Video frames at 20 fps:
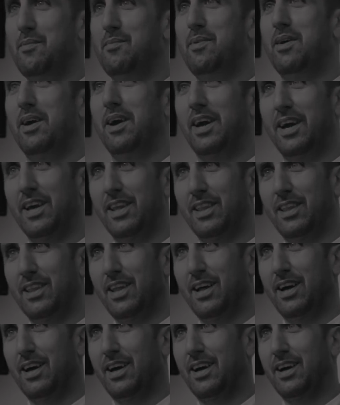is a
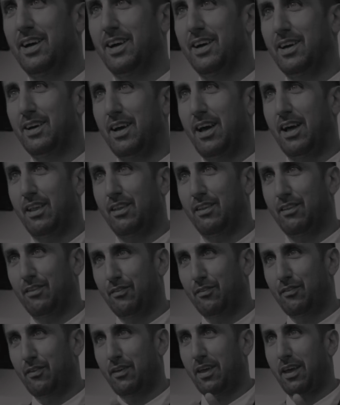technology company that wants
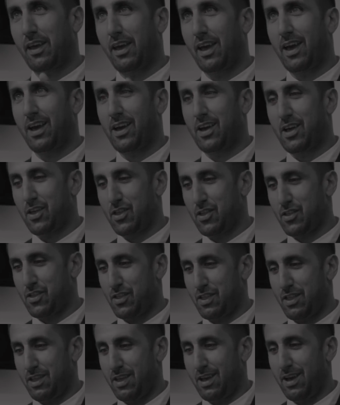to help you with your
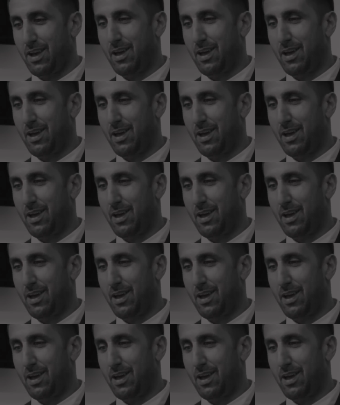marketing.